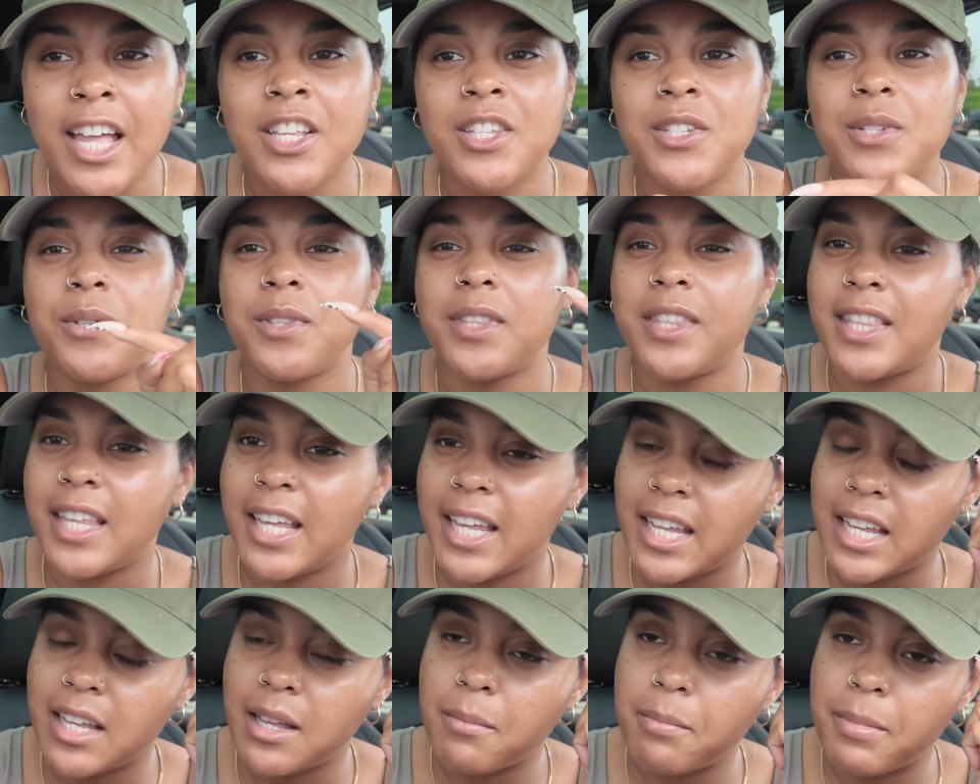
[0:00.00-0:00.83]
to
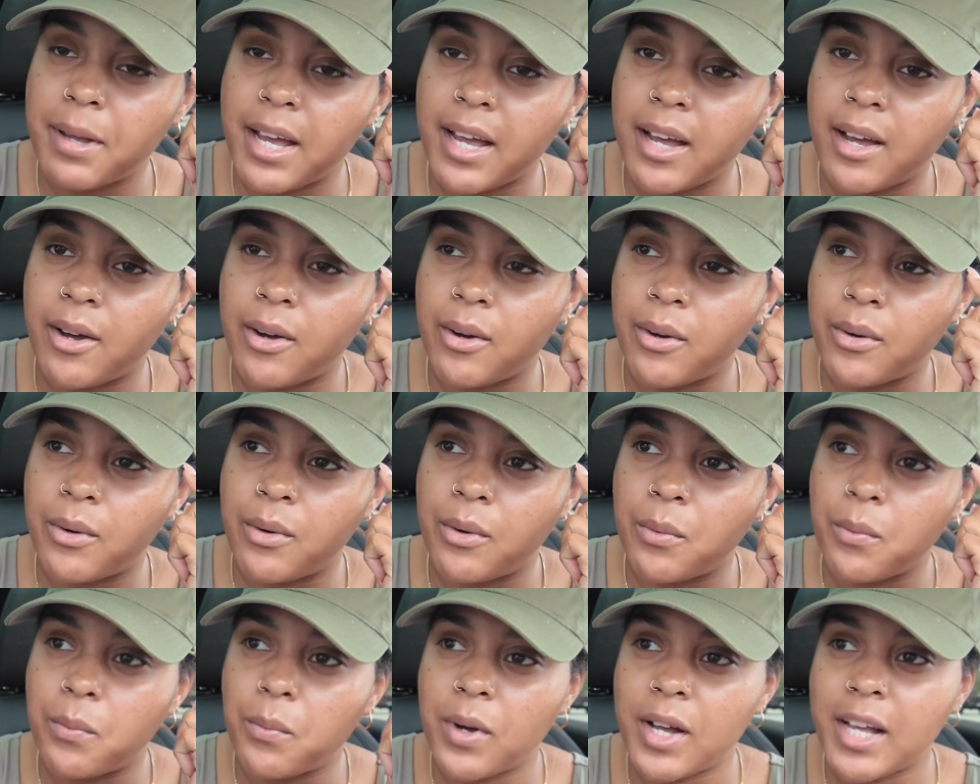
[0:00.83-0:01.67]
think
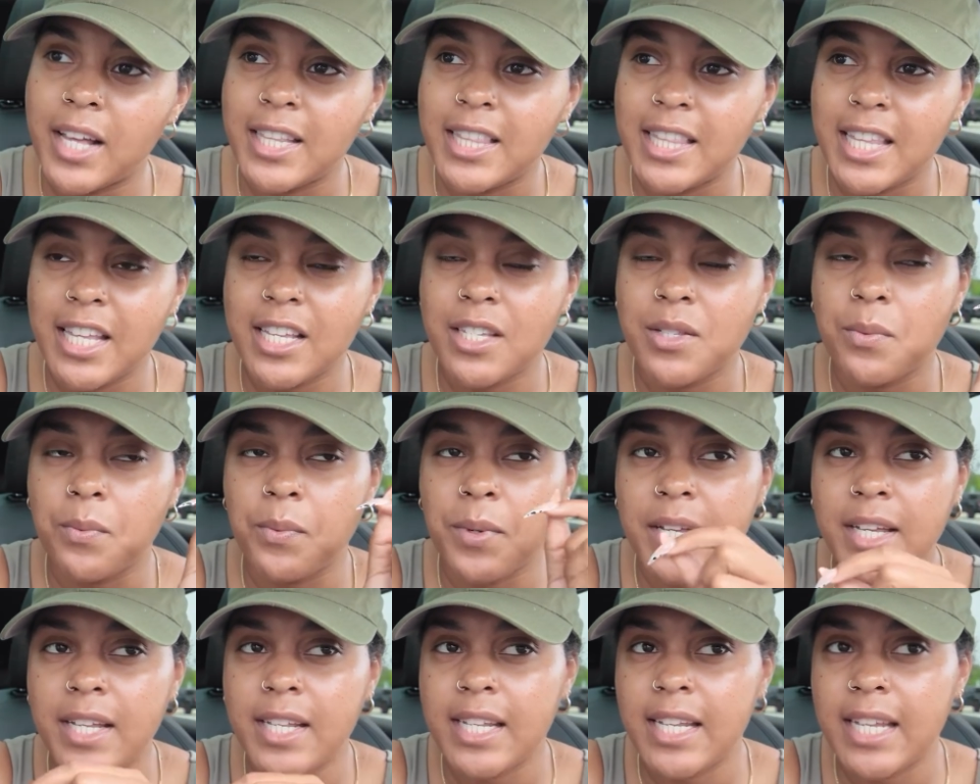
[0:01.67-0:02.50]
about what this
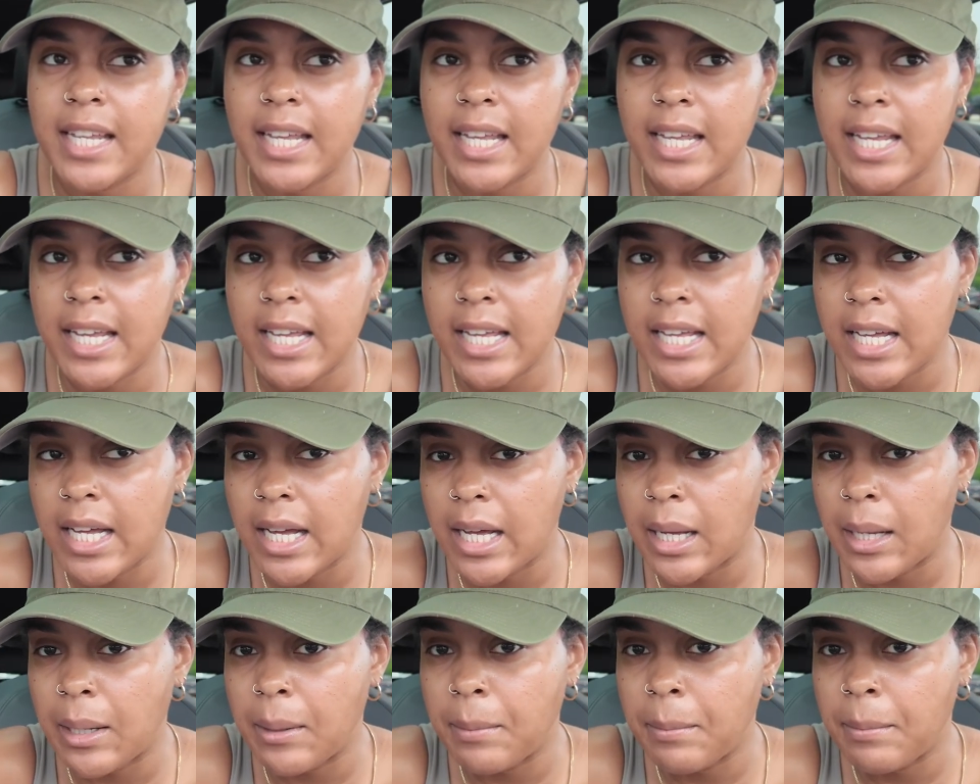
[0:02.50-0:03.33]
weekly
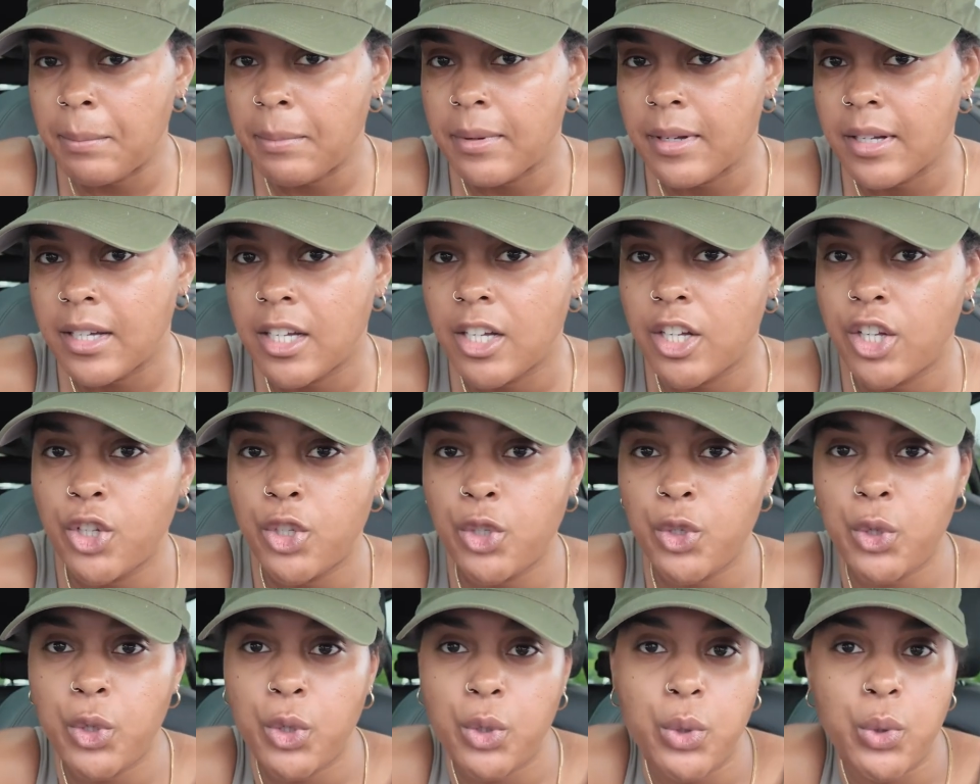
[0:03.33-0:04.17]
income
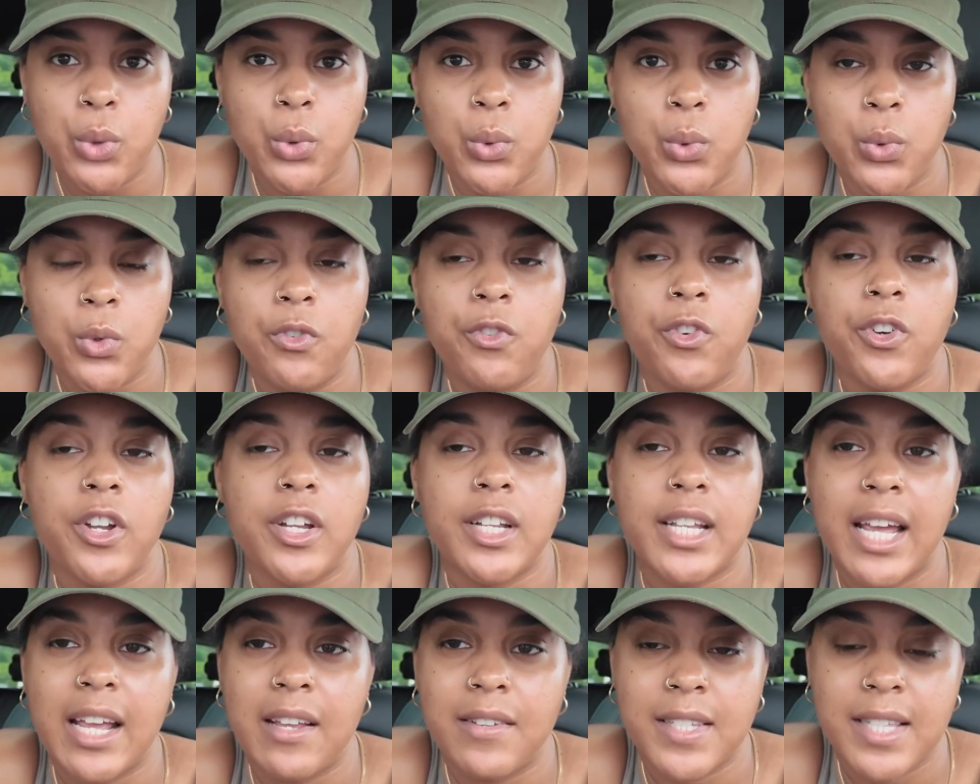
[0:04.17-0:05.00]
could do for your
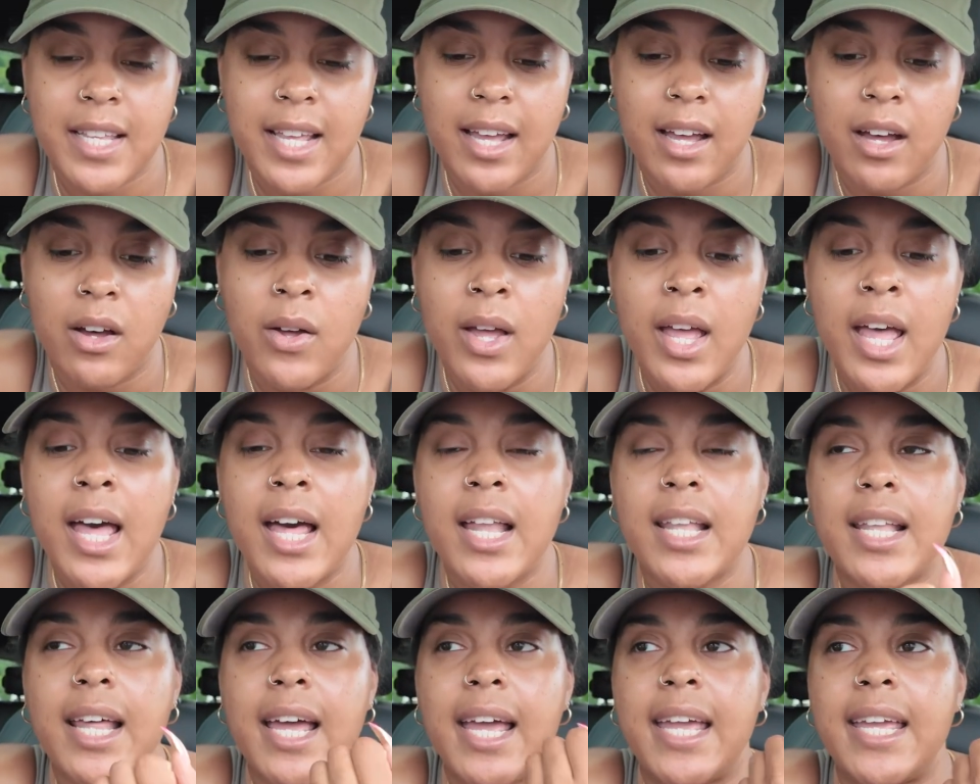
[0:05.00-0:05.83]
lifestyle.
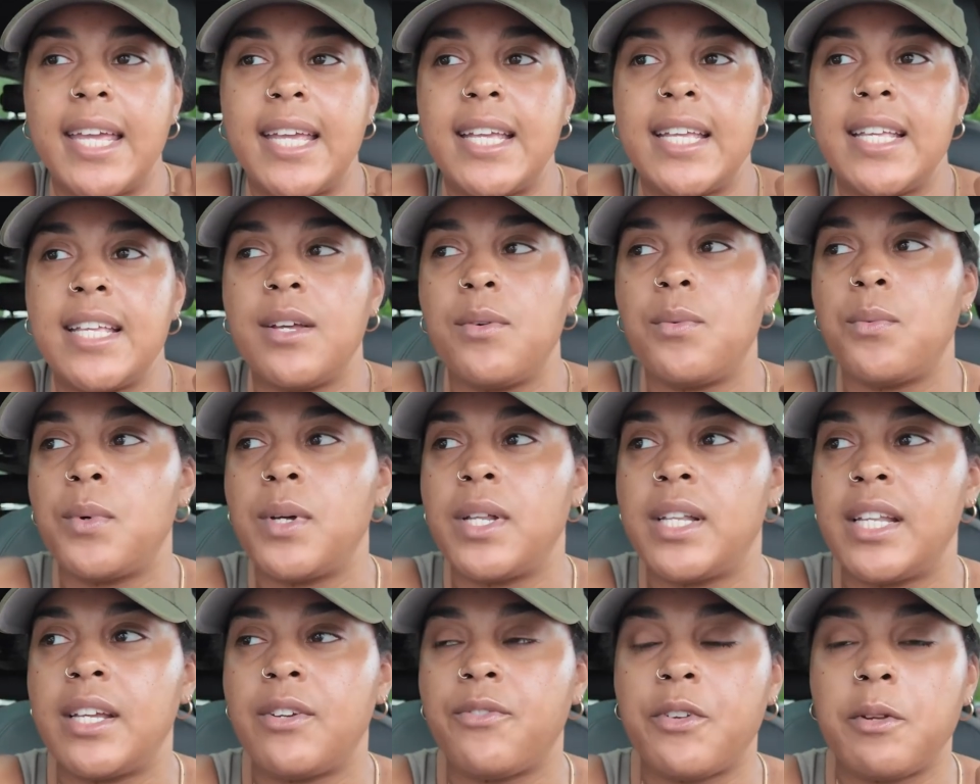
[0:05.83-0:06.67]
Like,
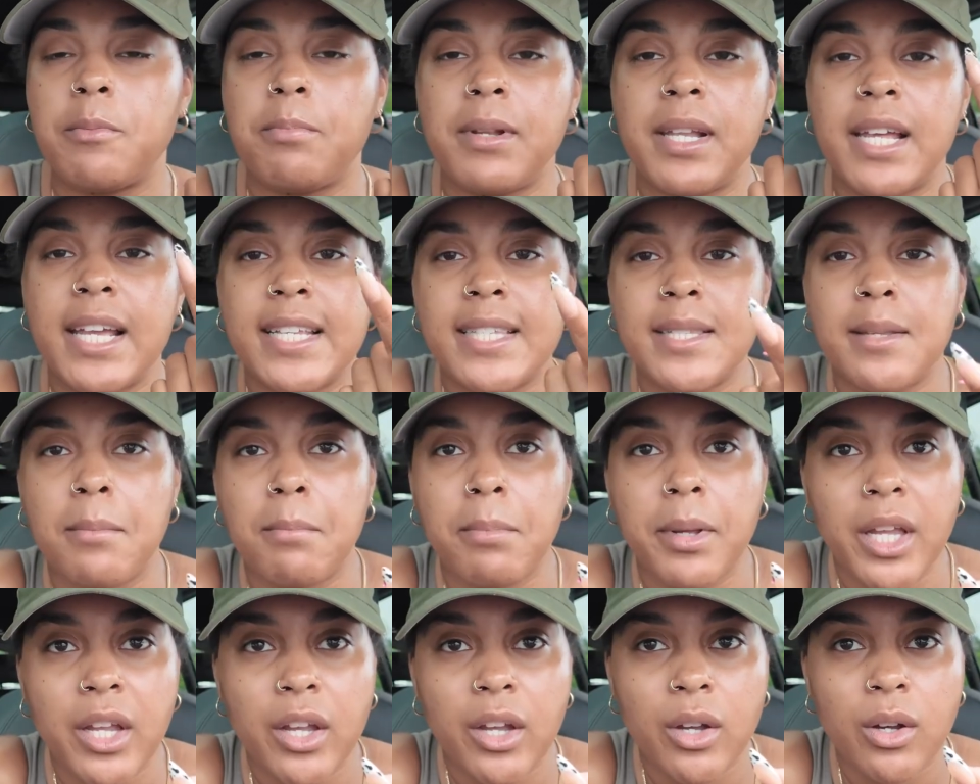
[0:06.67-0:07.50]
will it replace a
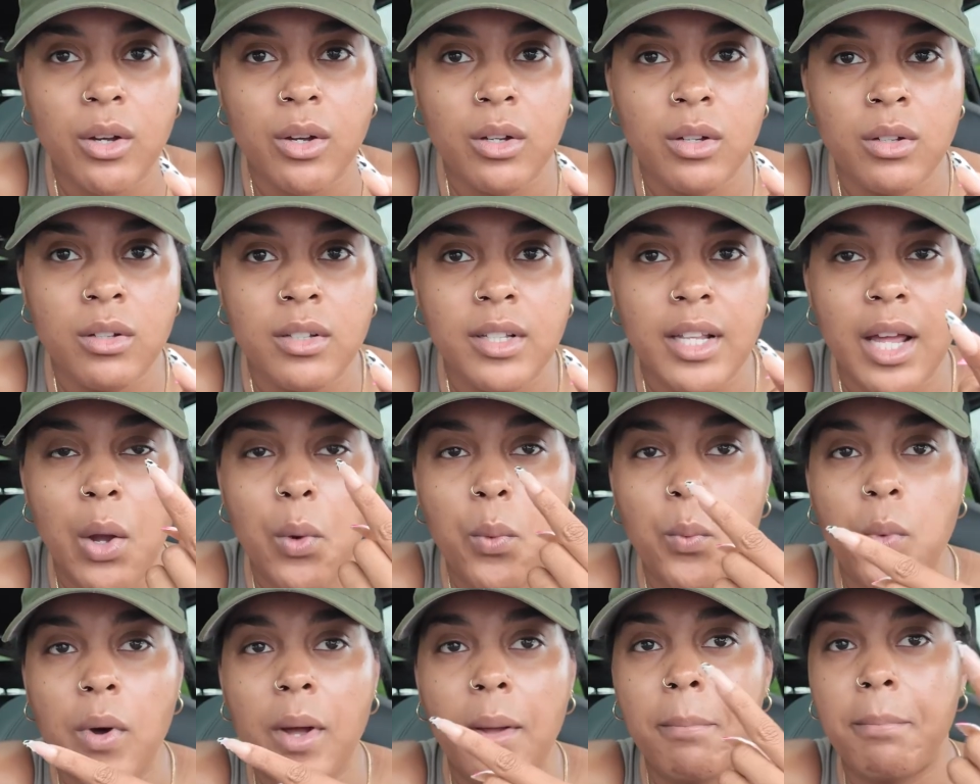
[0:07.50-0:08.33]
bill? Like,
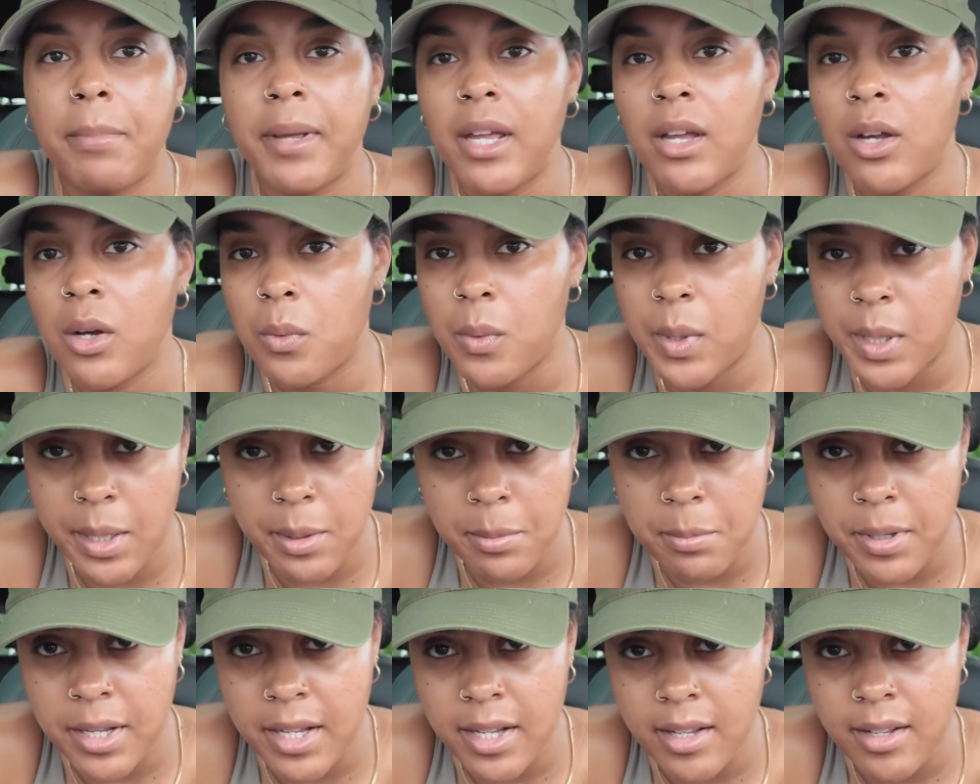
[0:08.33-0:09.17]
what bill will
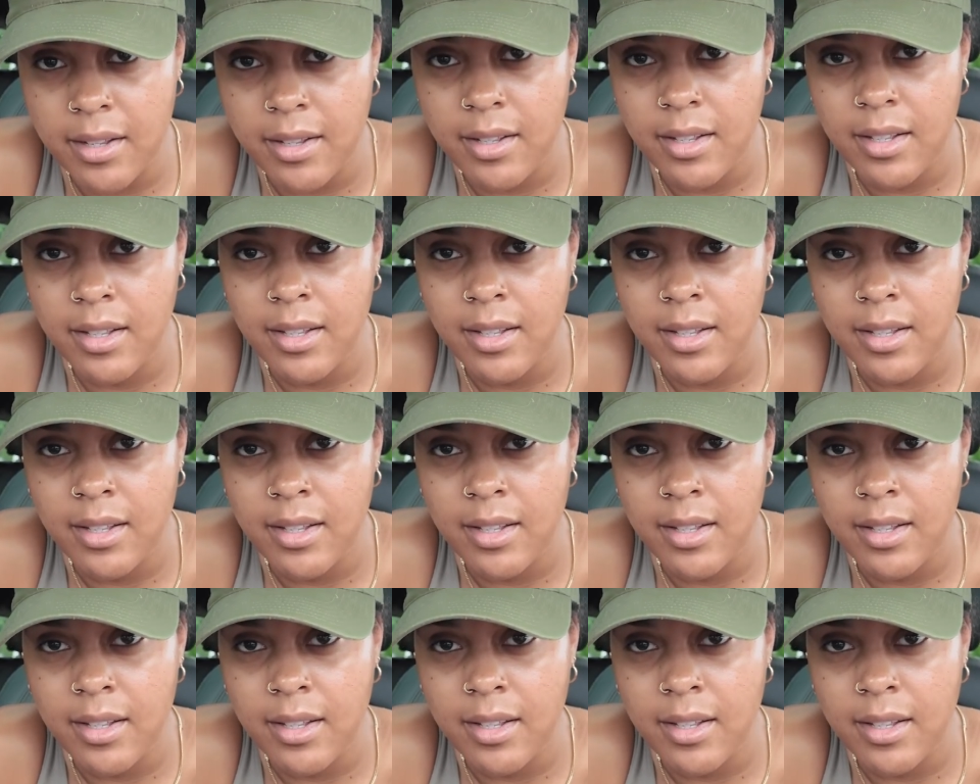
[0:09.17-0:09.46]
it be?